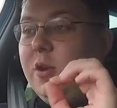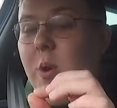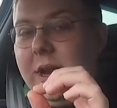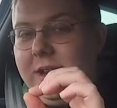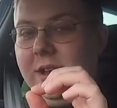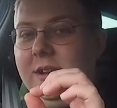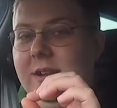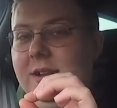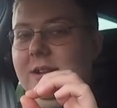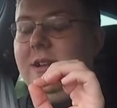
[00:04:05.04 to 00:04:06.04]
quicker
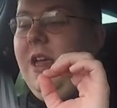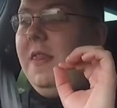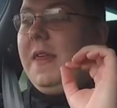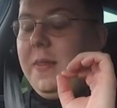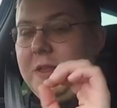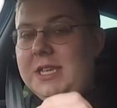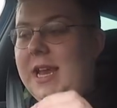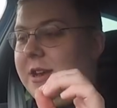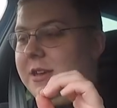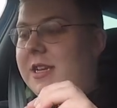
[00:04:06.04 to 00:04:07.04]
than the
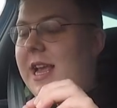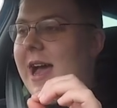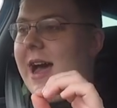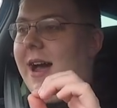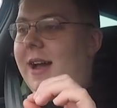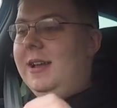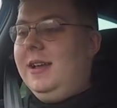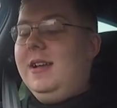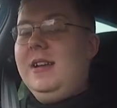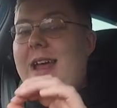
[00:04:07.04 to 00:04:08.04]
standard car.
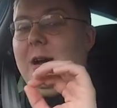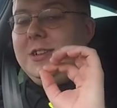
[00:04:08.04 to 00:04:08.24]
Now, to